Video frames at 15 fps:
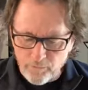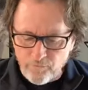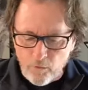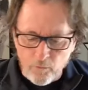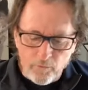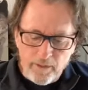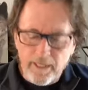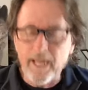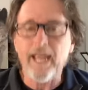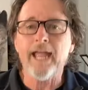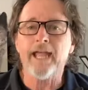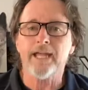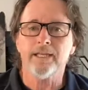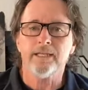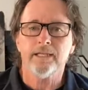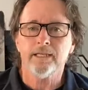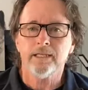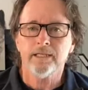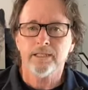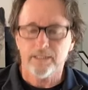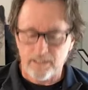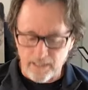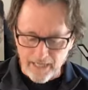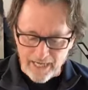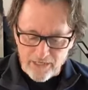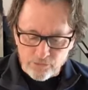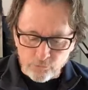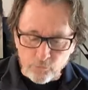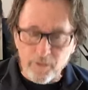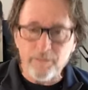we've already had
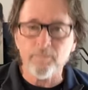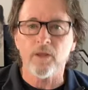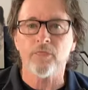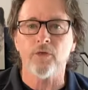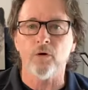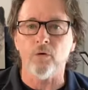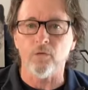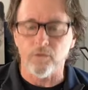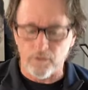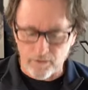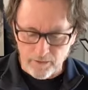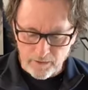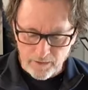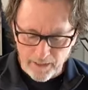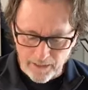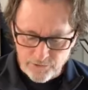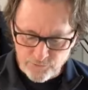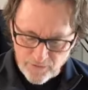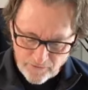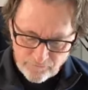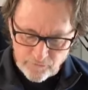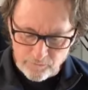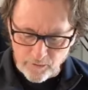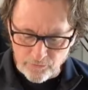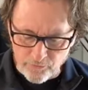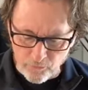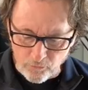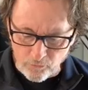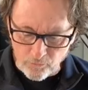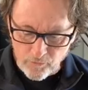a 3-month-old, a
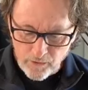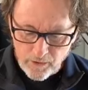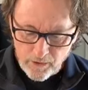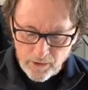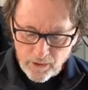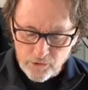7-month-old,